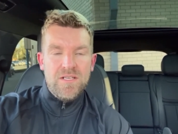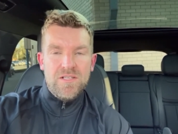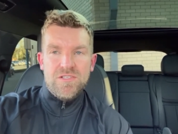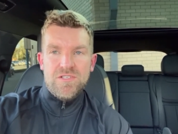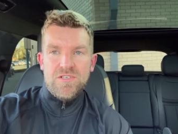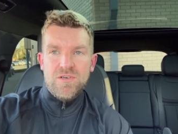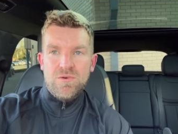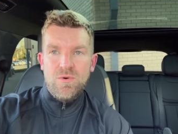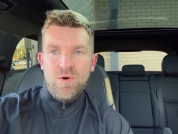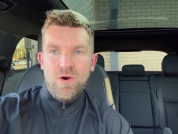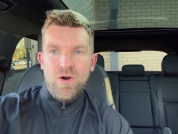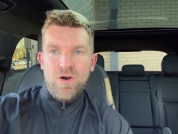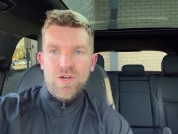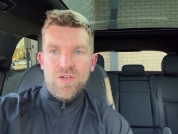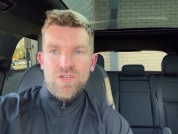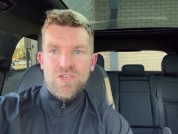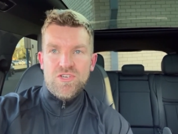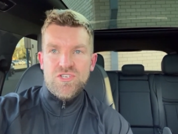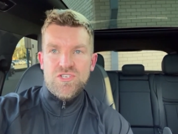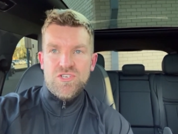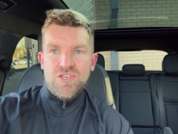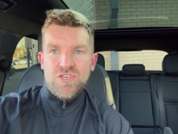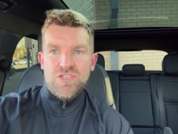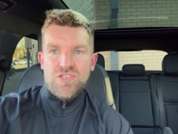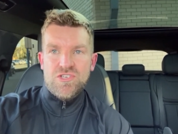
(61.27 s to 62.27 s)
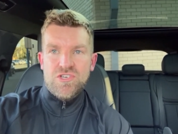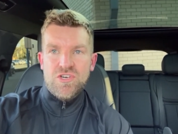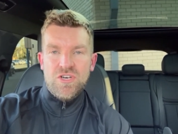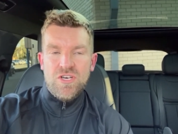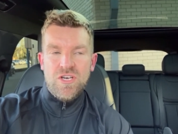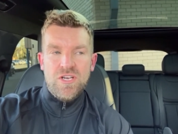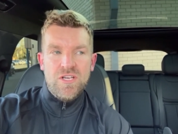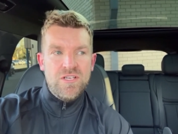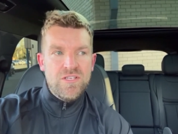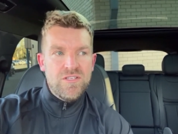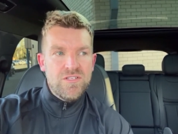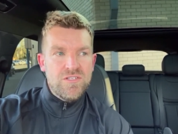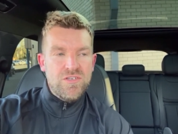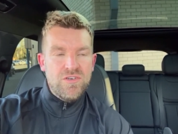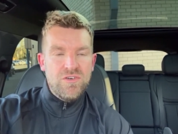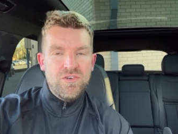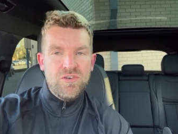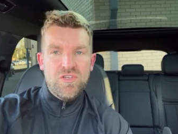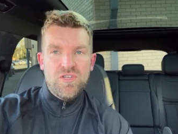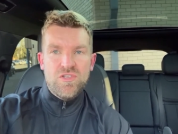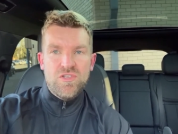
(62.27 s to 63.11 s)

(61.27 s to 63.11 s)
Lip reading: to watch Sunderland under